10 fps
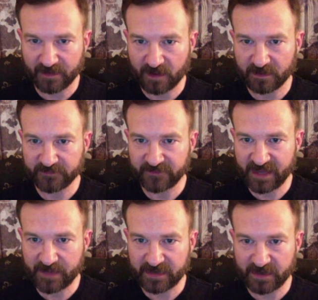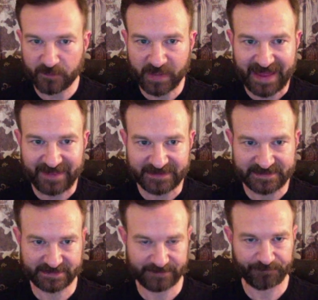Hall of Fame, and
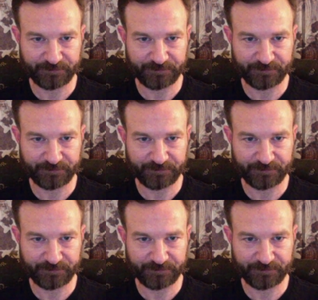Imbalance.